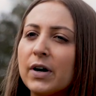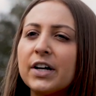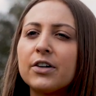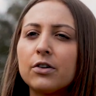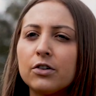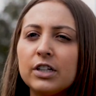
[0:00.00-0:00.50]

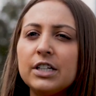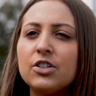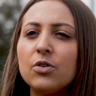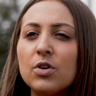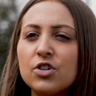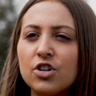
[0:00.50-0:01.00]
regularly
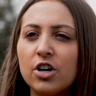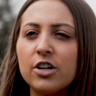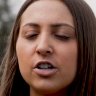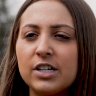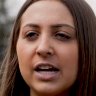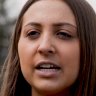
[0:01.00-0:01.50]
to ensure
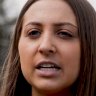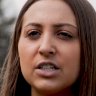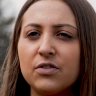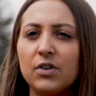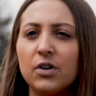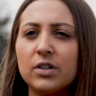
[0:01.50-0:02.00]
your tank
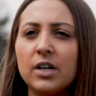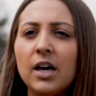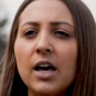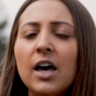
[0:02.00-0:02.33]
is filled.